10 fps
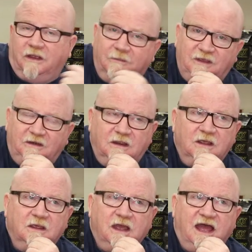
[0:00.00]
I mean,
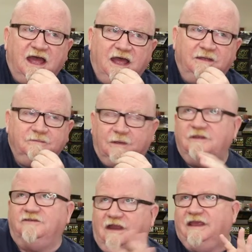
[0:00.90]
uh, I mean,
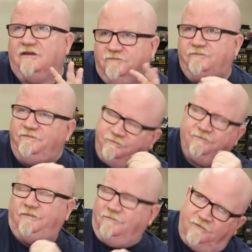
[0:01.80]
it's not like a
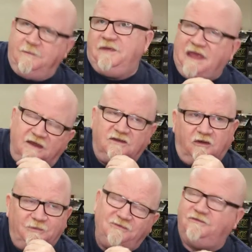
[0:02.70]
VPN
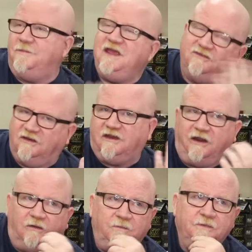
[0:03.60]
tunnel, but to me, it's a
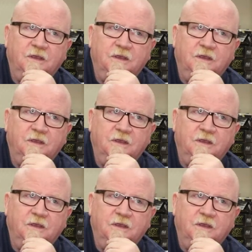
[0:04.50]
tunnel.